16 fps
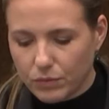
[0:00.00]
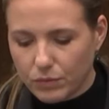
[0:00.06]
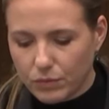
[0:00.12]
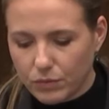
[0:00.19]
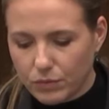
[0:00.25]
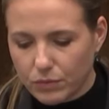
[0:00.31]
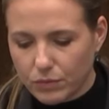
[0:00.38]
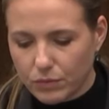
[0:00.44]

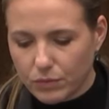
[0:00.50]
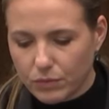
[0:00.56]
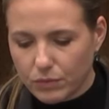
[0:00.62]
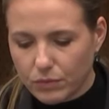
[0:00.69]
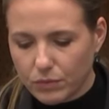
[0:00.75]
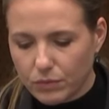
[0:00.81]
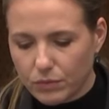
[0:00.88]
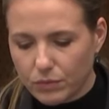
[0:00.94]
Thank
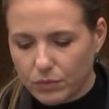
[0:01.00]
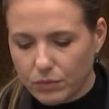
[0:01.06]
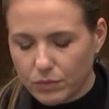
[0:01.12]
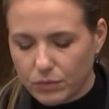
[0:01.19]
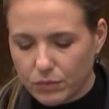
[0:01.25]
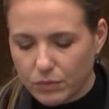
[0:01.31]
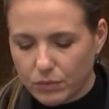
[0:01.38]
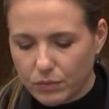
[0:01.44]
you for that
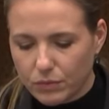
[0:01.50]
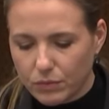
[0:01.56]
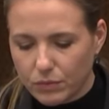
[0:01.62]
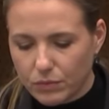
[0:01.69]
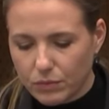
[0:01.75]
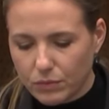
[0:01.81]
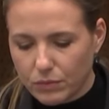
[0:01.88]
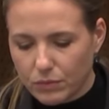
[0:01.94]
question.